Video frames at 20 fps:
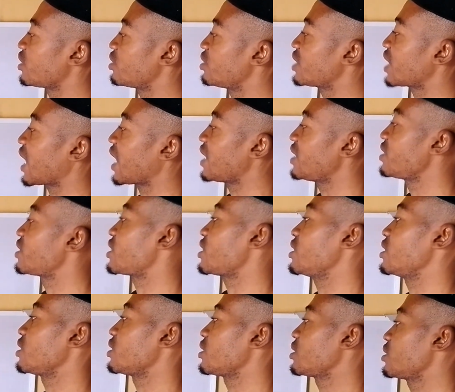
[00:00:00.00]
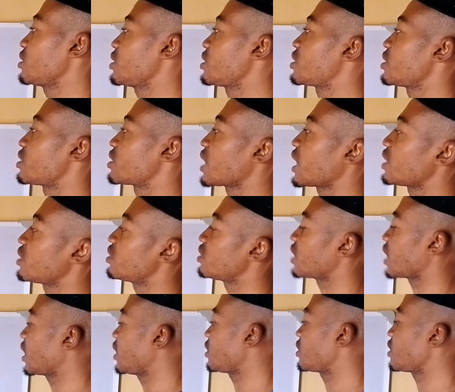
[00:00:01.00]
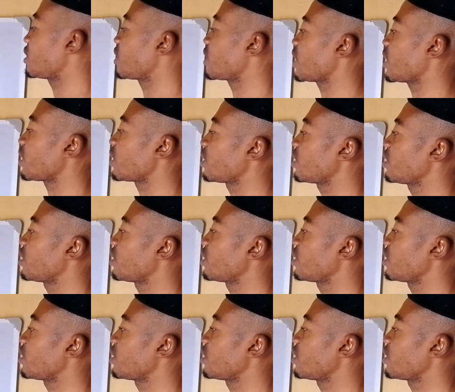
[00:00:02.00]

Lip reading: 90. This is angle 90 here.